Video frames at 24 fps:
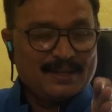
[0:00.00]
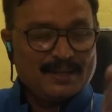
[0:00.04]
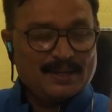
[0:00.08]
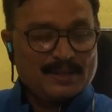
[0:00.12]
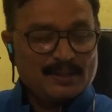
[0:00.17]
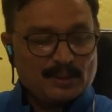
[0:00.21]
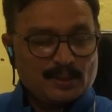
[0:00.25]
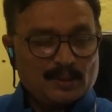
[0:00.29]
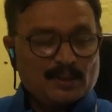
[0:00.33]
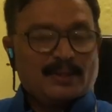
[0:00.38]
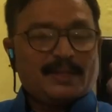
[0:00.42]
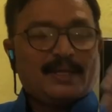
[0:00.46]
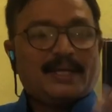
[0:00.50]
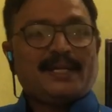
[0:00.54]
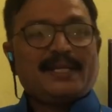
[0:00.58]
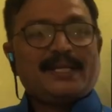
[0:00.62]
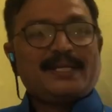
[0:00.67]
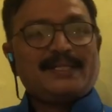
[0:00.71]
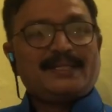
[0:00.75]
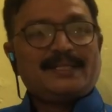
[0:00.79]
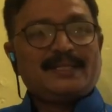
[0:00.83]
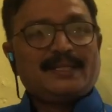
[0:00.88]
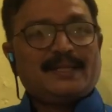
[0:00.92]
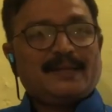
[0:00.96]
So that
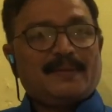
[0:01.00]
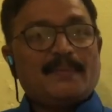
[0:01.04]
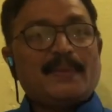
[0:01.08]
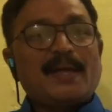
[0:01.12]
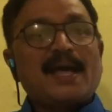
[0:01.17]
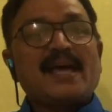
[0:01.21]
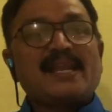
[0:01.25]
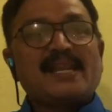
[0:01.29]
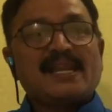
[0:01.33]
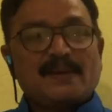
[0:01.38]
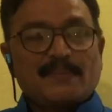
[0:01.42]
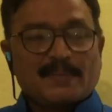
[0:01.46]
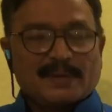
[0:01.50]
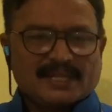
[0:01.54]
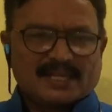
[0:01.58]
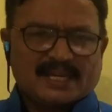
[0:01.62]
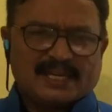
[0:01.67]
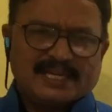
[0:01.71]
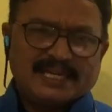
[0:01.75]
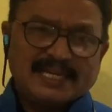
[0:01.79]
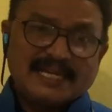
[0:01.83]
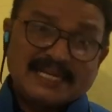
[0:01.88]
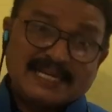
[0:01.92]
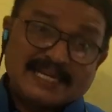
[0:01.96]
is barrier method.
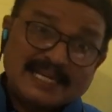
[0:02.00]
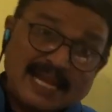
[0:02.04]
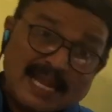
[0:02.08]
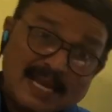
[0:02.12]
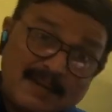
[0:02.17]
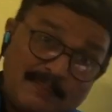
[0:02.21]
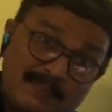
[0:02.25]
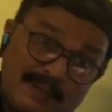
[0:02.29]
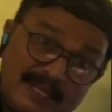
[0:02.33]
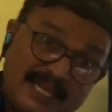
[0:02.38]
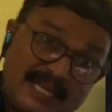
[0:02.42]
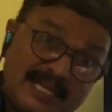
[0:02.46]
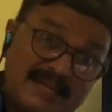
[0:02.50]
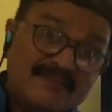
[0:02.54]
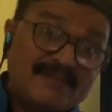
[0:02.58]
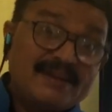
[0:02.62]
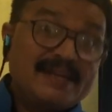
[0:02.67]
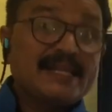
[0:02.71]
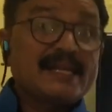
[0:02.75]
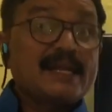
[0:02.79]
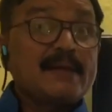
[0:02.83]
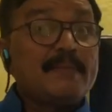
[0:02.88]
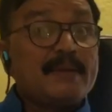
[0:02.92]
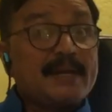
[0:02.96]
It can be even
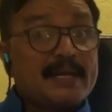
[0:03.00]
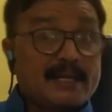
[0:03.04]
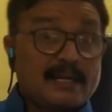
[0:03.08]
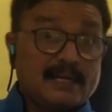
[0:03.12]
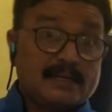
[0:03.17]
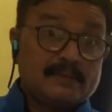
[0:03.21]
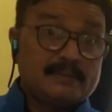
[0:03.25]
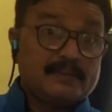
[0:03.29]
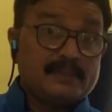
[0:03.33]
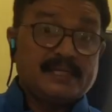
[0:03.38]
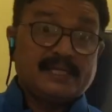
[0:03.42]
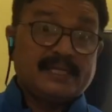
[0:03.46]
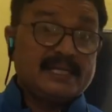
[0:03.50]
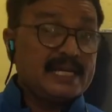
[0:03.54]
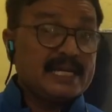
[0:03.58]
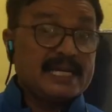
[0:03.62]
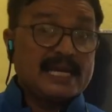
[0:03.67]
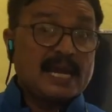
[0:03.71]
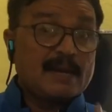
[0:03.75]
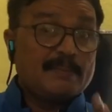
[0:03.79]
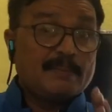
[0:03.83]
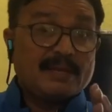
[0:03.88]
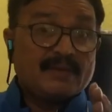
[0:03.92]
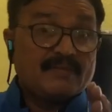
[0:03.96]
chemical. It need
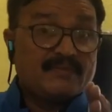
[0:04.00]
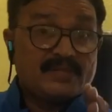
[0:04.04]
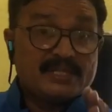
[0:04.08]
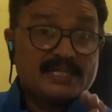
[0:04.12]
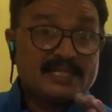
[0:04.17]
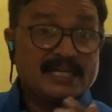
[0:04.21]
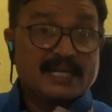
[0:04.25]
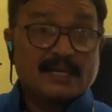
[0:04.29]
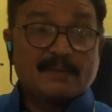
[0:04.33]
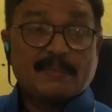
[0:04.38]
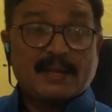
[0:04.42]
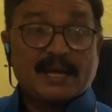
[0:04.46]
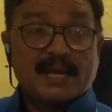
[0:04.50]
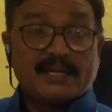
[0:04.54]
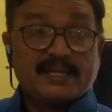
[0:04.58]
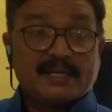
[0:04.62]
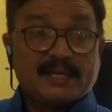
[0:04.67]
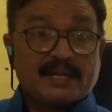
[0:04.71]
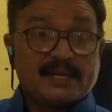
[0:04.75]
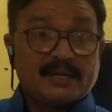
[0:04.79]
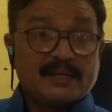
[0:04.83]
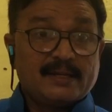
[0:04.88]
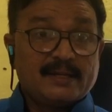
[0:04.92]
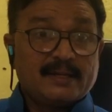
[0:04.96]
not be a physical
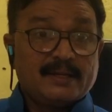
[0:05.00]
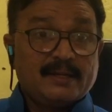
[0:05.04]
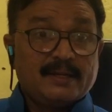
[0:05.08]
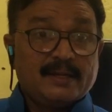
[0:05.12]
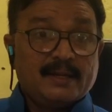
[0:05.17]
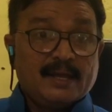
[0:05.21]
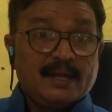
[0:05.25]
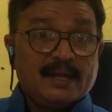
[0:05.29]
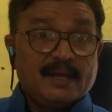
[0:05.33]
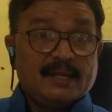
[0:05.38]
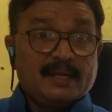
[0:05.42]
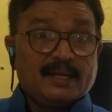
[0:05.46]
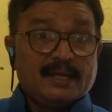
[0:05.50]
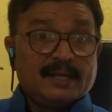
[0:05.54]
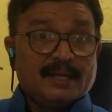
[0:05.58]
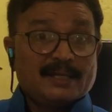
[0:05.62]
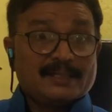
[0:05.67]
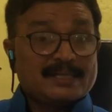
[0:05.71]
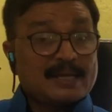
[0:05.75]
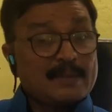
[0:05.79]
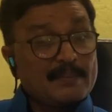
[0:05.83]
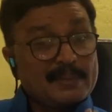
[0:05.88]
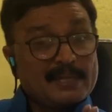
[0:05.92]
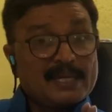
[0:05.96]
barrier.
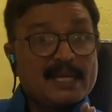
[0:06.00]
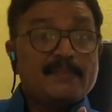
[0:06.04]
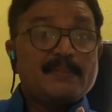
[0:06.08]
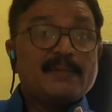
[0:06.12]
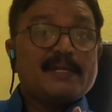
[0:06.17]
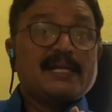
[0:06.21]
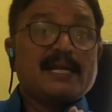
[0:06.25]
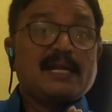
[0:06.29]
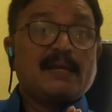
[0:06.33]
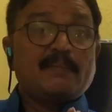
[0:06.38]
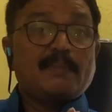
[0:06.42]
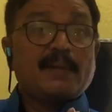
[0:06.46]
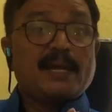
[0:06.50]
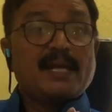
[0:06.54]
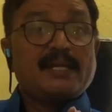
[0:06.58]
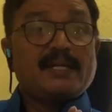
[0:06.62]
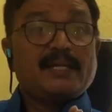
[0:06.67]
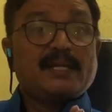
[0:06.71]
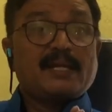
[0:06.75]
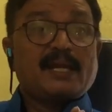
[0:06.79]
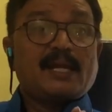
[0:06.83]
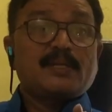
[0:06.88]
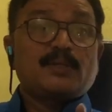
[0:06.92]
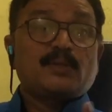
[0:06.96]
Some chemical
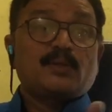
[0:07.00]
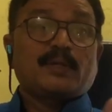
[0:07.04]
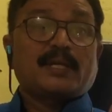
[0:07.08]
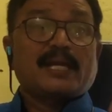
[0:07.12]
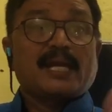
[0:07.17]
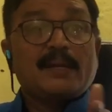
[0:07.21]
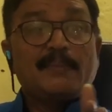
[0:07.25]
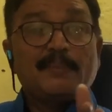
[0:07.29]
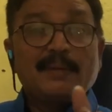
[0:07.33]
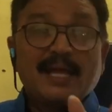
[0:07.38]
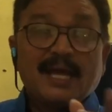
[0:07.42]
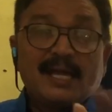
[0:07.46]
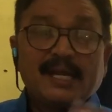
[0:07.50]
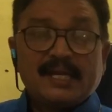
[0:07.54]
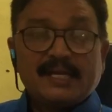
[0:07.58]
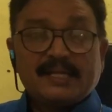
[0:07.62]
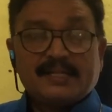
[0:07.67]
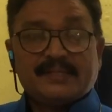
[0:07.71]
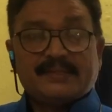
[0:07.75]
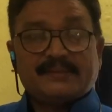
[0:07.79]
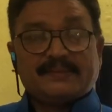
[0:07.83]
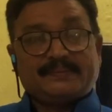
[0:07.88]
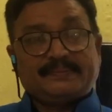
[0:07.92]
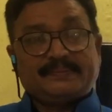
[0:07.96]
barrier also can be arranged.